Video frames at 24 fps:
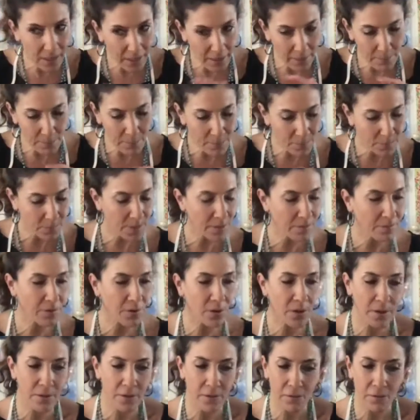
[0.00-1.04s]

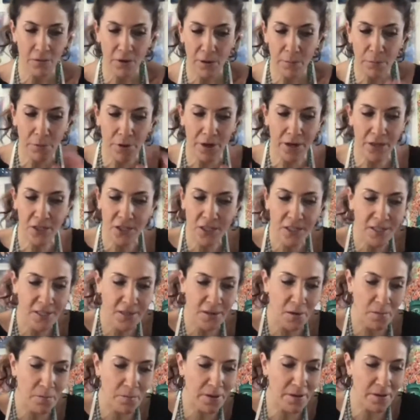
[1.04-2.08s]
They're very precious,
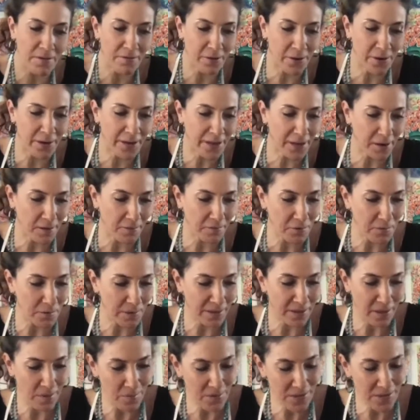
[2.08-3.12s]
so I'm being very careful
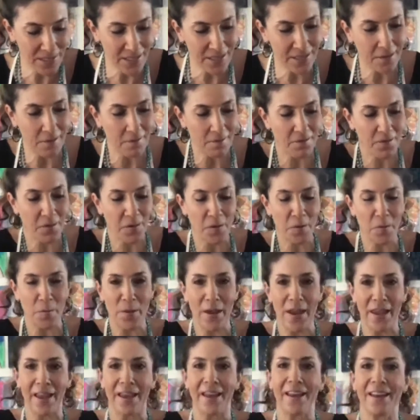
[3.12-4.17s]
with them. This is a full
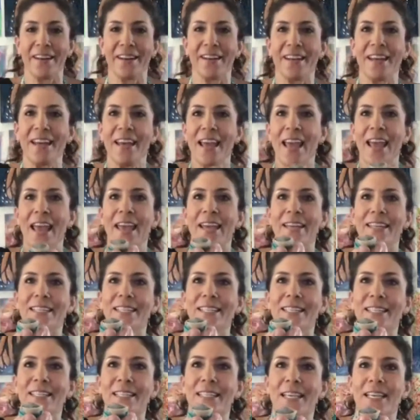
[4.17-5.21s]
pan, and
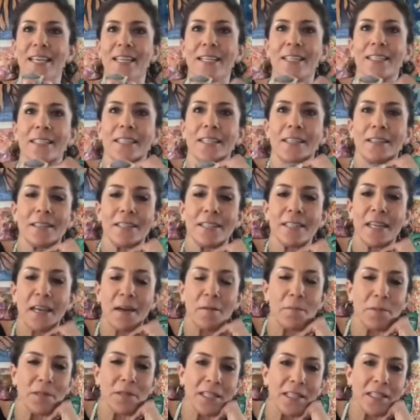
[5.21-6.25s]
she sent a little
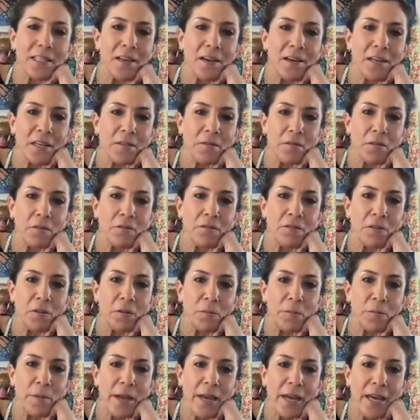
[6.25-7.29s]
sample along with a full
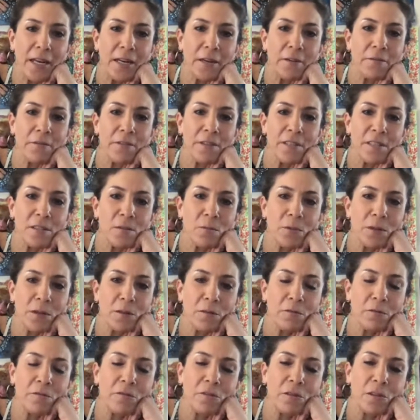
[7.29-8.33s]
pan of this
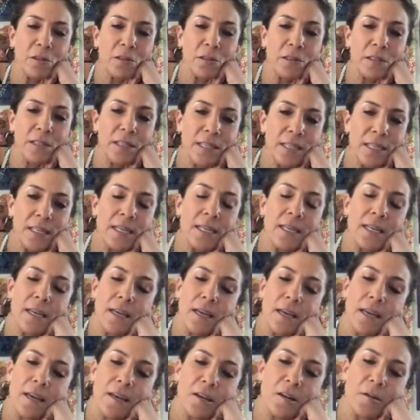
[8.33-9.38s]
wonderful,
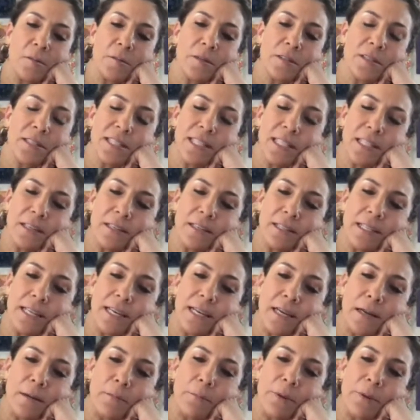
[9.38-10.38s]
it almost looks like a